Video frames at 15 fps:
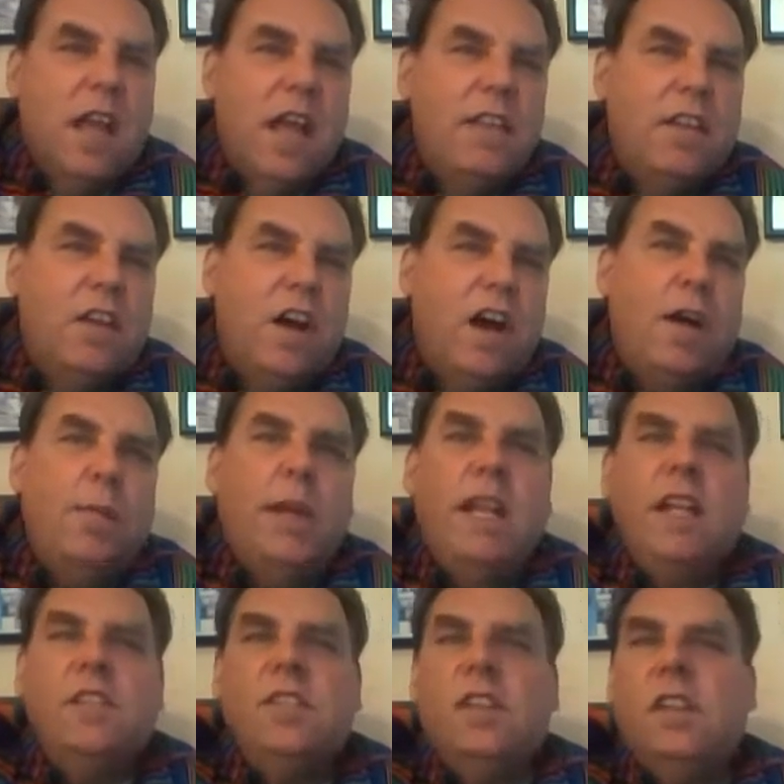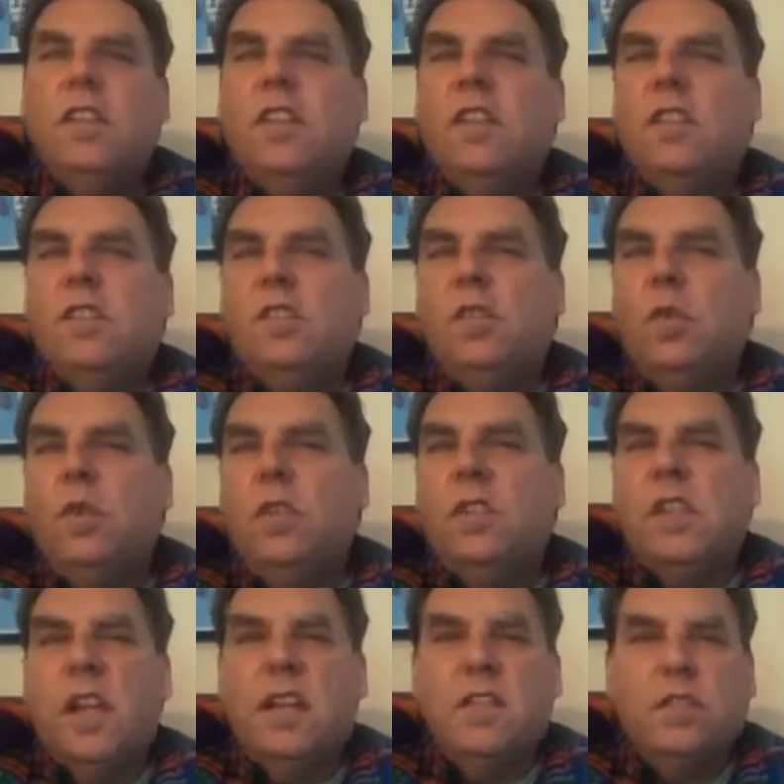And the combination of these two
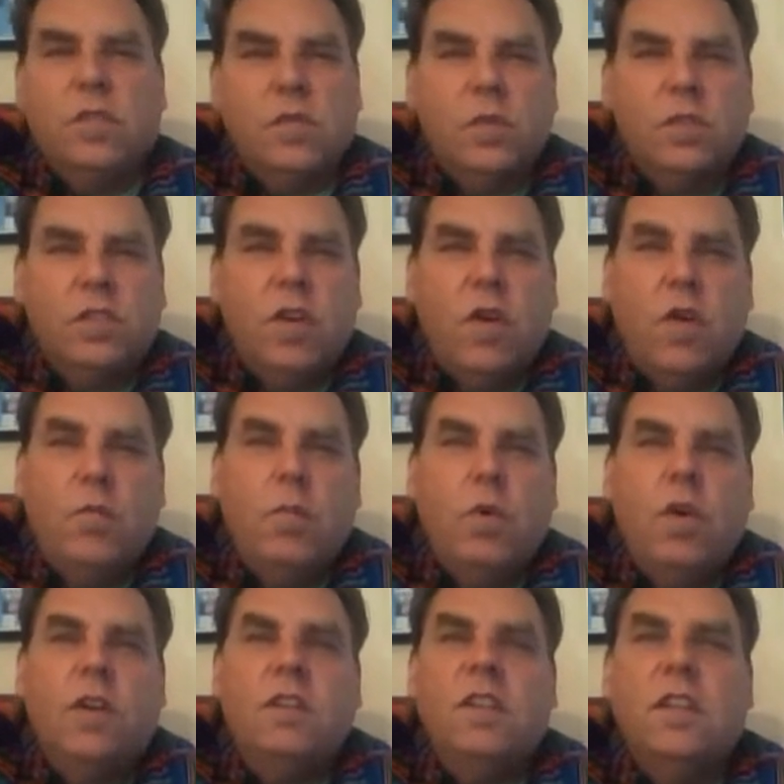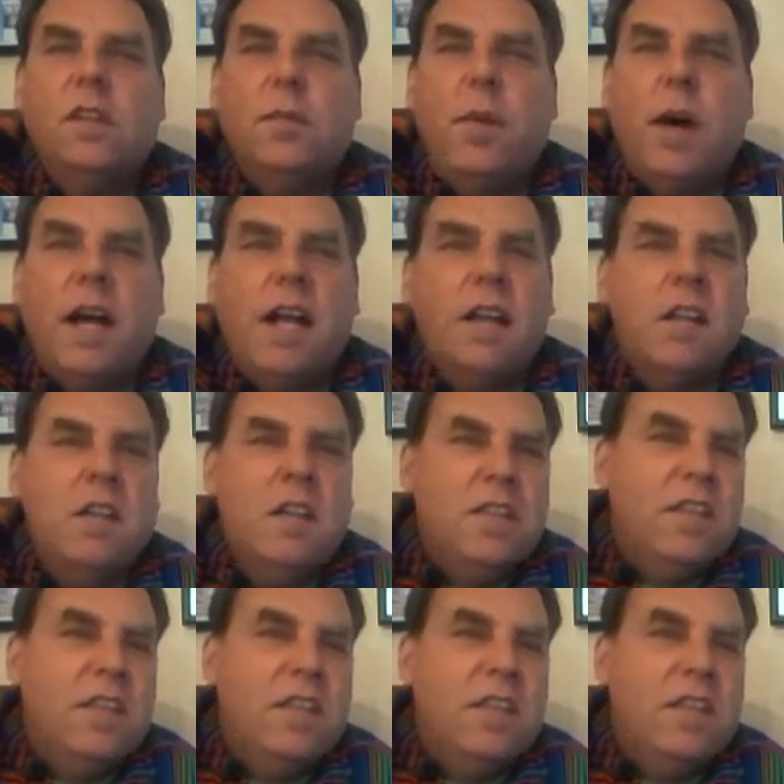intentions were so important to the Maya